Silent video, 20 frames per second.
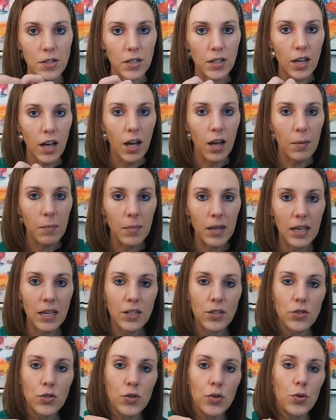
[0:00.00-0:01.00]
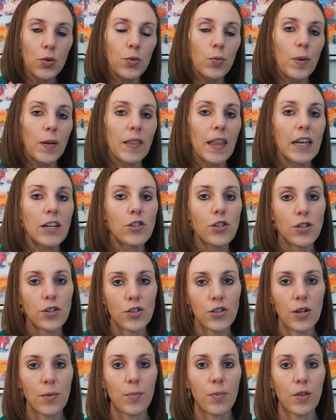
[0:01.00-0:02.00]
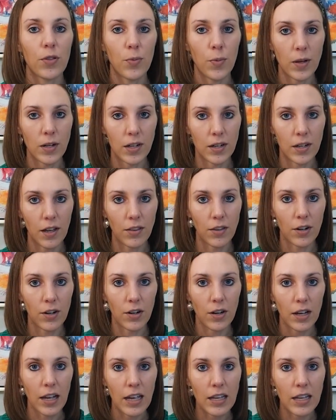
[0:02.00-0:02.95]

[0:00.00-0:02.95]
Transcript: to come into relationship with one another.